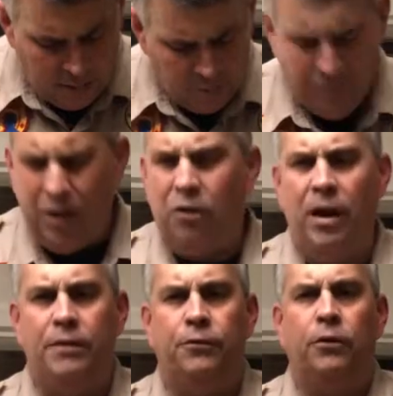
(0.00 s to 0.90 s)
They're
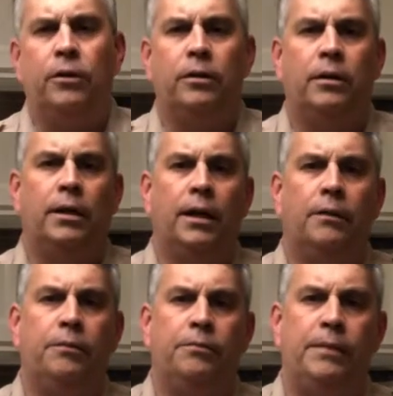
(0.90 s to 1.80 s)
great for
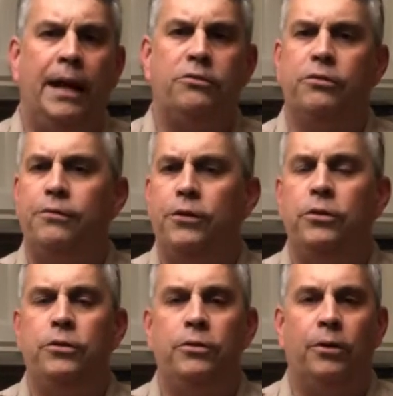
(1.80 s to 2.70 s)
extra
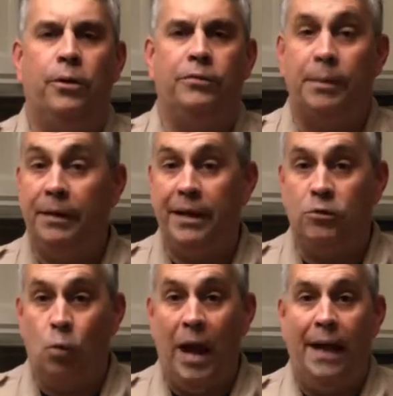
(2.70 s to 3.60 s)
food, or if something
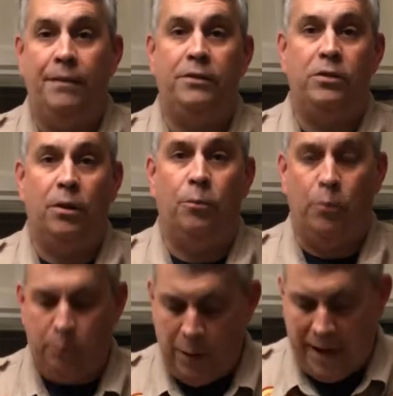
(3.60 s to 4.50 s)
gets wet that you don't
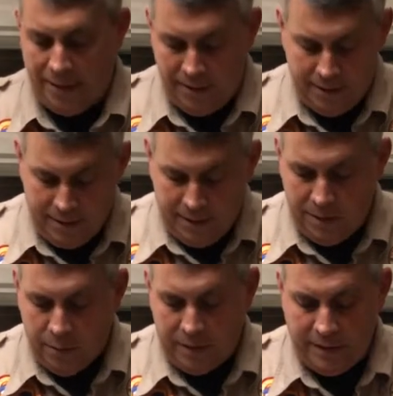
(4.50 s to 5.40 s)
want wet, you
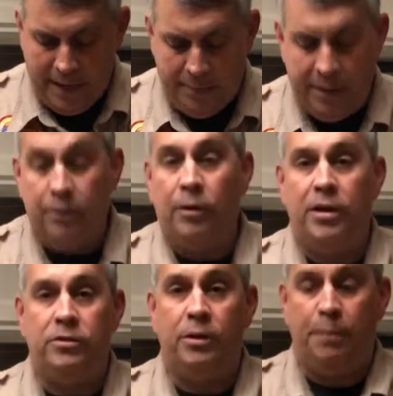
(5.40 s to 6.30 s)
don't want contaminating the
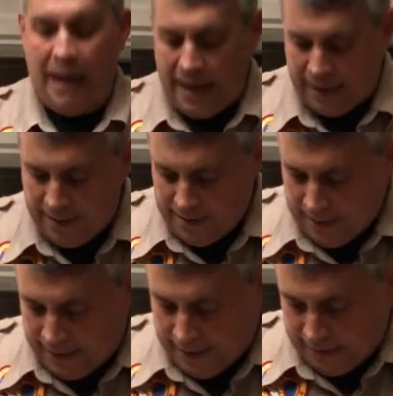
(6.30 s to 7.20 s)
rest of your pack.
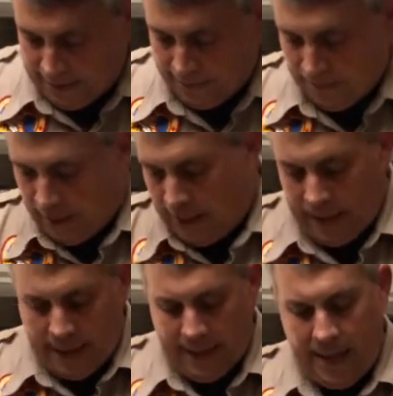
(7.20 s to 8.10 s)

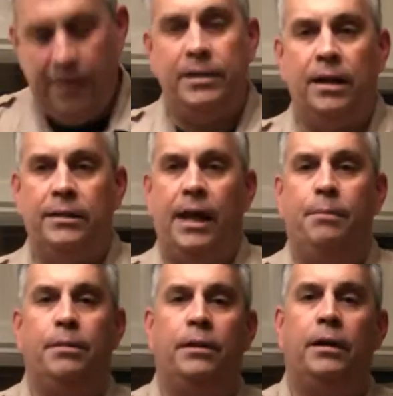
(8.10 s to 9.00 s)
I carry duct
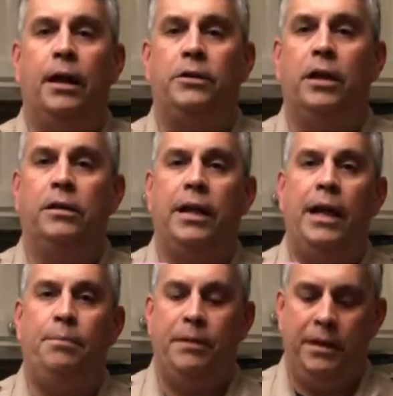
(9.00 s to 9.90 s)
tape. Duct
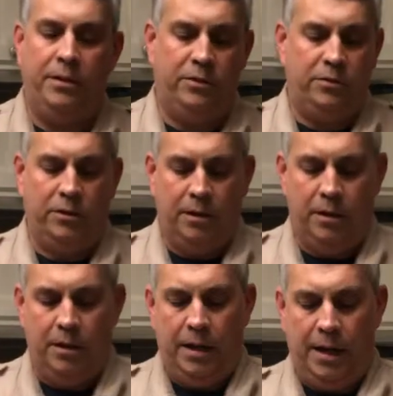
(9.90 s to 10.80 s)
tape is
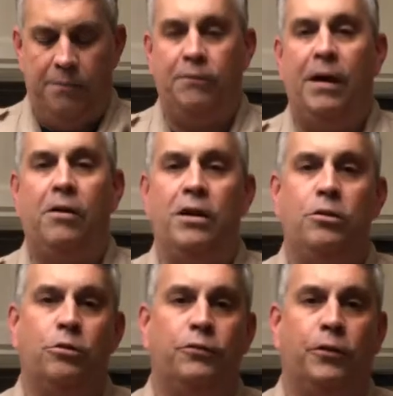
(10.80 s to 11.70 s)
a very
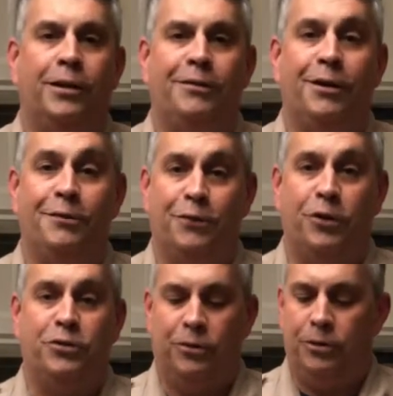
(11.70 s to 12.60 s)
useful and very
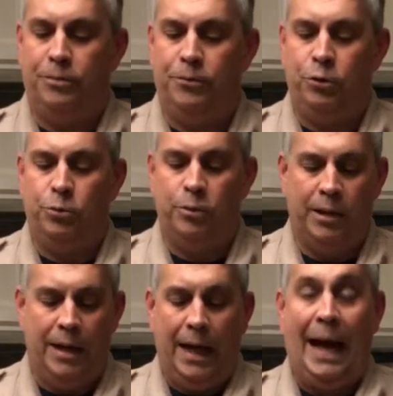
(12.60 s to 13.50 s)
versatile tool.
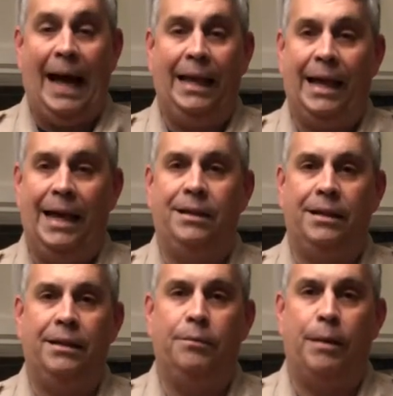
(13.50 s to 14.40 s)
I like,
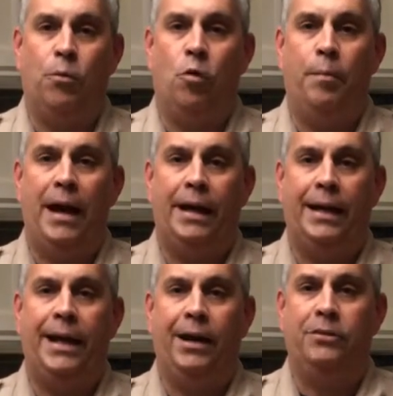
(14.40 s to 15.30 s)
in my war bag, I
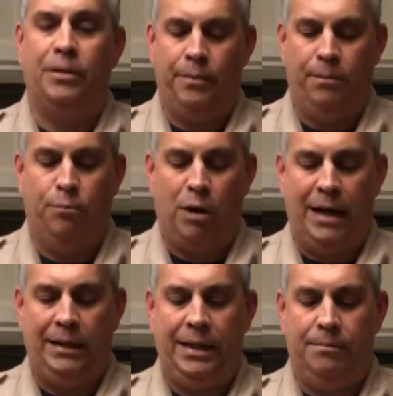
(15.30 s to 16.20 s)
carry something
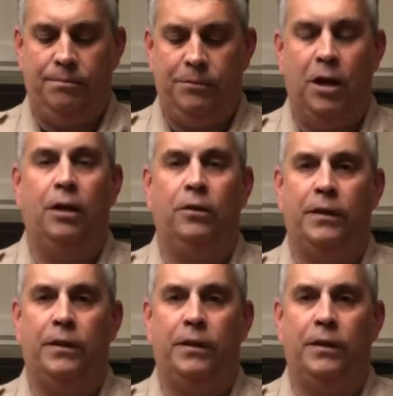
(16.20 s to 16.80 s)
brightly colored.